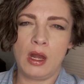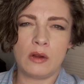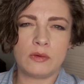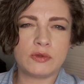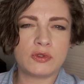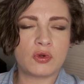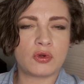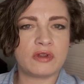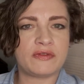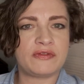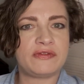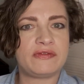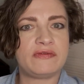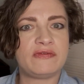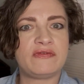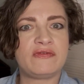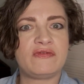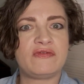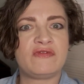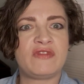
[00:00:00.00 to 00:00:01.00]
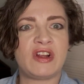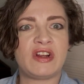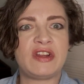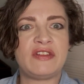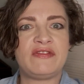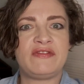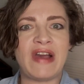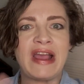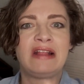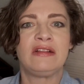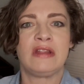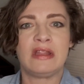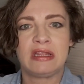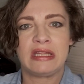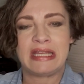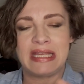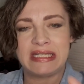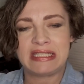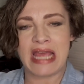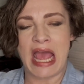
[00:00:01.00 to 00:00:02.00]
sort of very
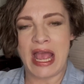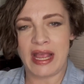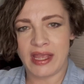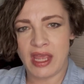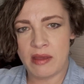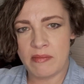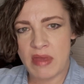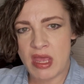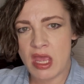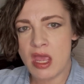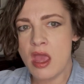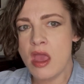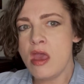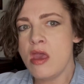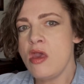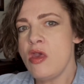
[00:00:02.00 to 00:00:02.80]
violently attacking me.